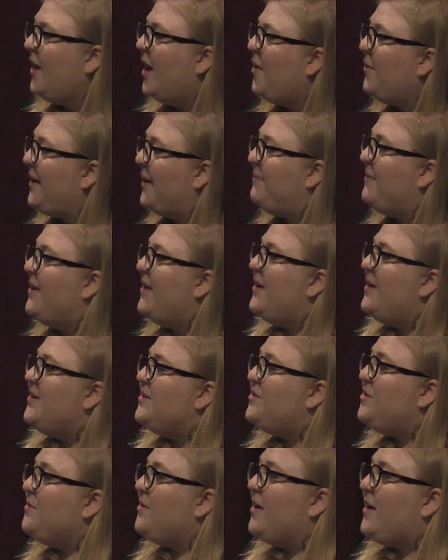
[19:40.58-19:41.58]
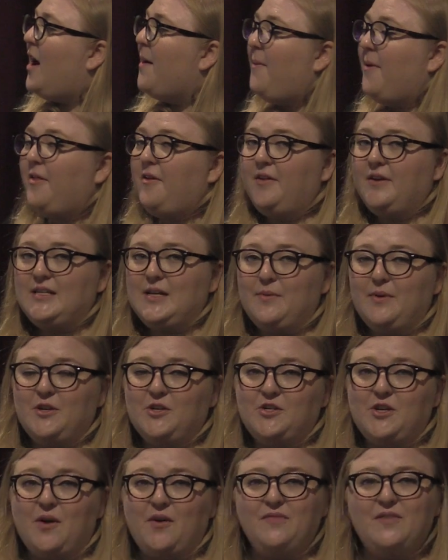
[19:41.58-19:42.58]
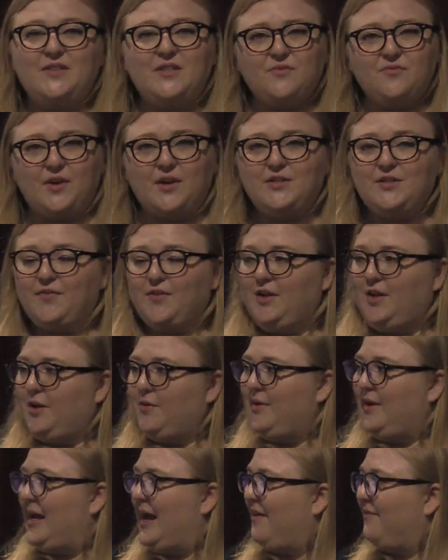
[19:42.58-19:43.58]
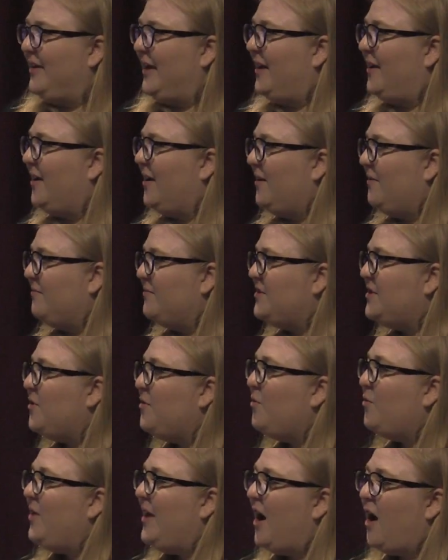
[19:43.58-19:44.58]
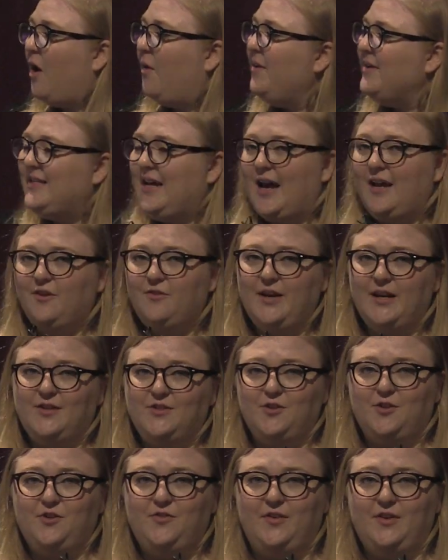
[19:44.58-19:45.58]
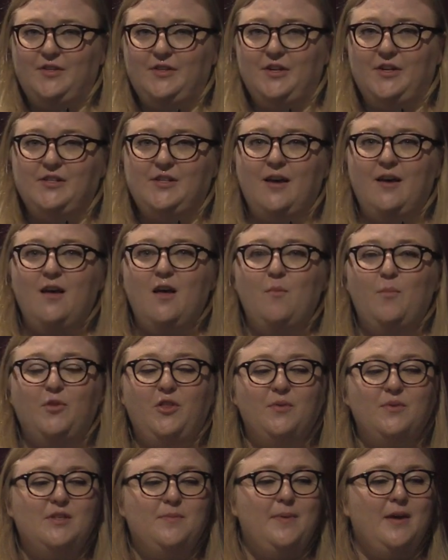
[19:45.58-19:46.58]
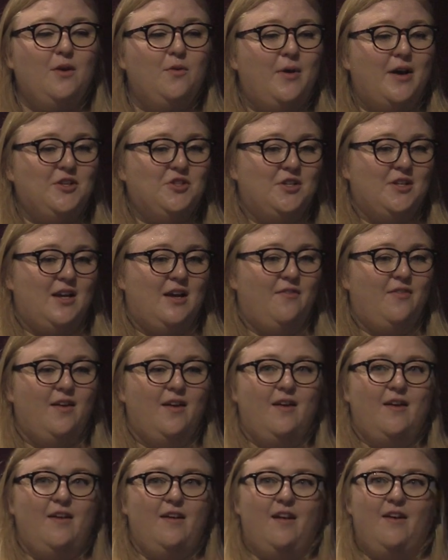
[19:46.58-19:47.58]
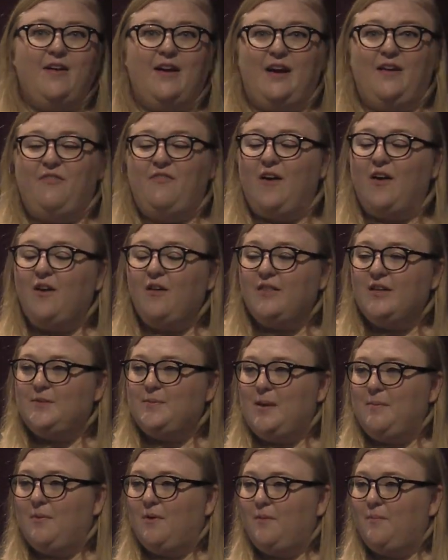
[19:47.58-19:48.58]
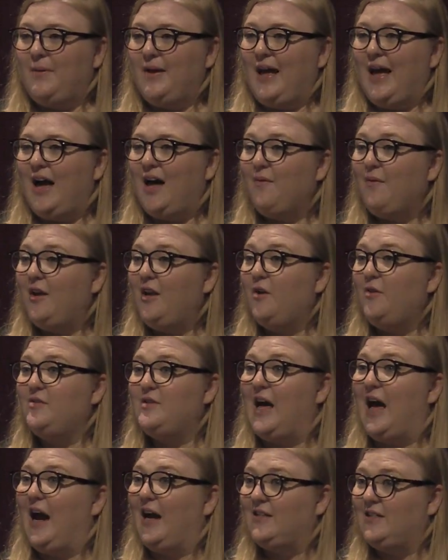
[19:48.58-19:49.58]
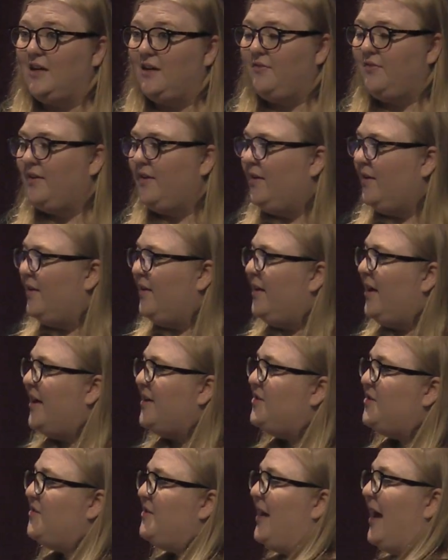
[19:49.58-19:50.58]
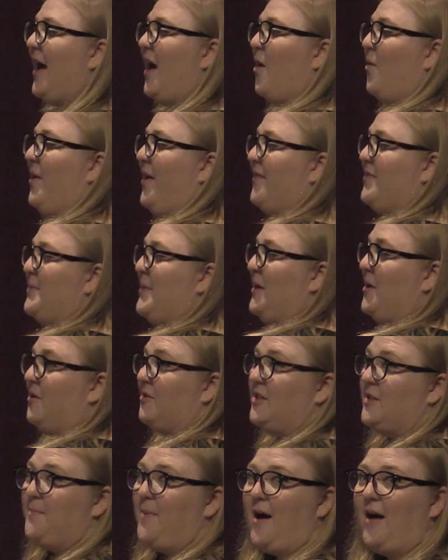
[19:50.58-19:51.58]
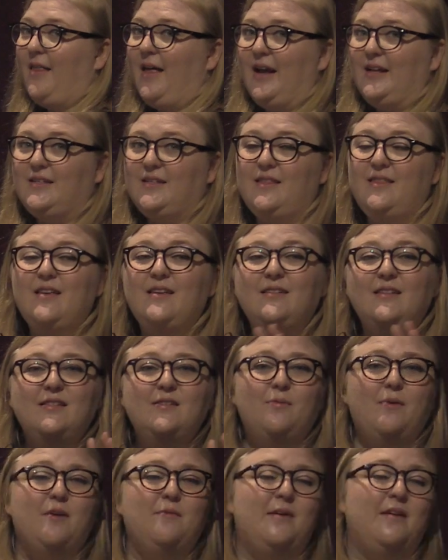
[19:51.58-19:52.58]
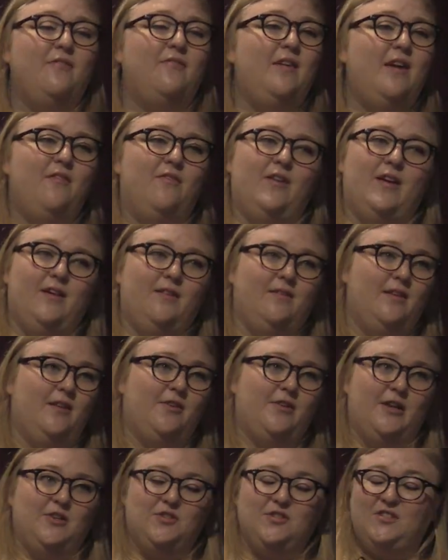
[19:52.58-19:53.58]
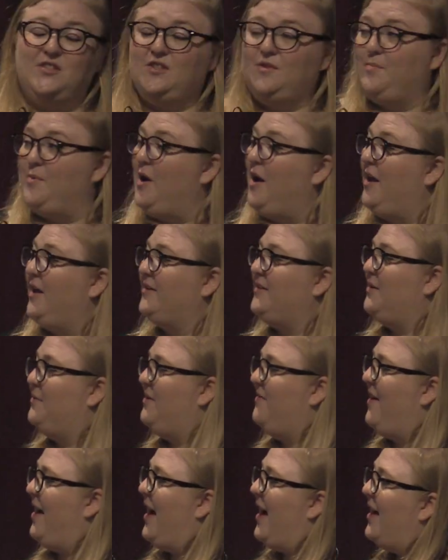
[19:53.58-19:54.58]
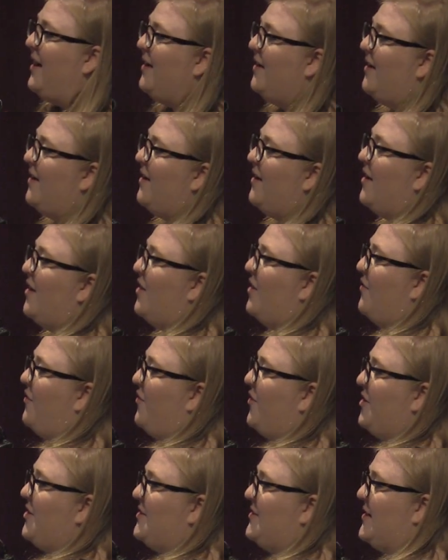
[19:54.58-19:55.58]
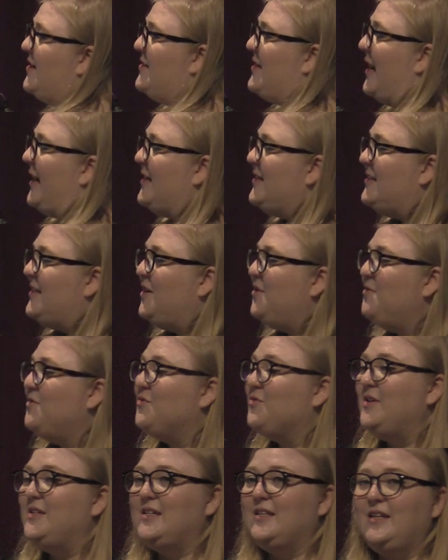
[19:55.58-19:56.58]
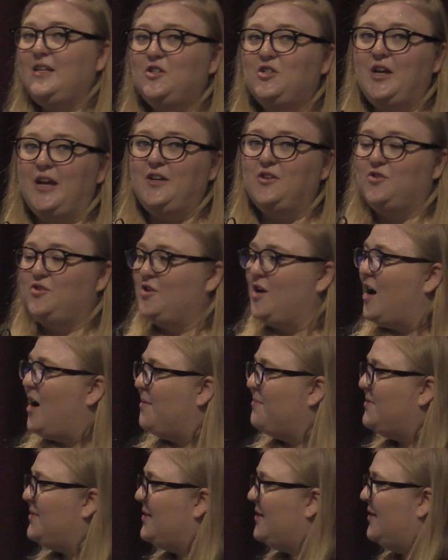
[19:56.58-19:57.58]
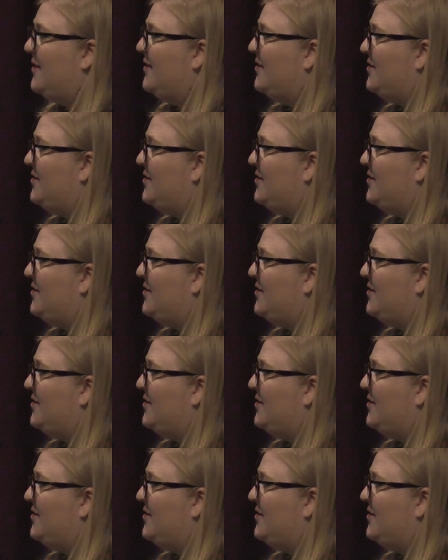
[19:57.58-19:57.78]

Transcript: Okay, so a couple other things I want to show, and this is relatively new in Navigator. So we always had great search filters, but there was a big question of, all right, I found all these people, but how do I know who's active? And so now we have something called Spotlights, and this is one of my favorite integrations of the product that we've had. The first is I can see who's recently changed jobs.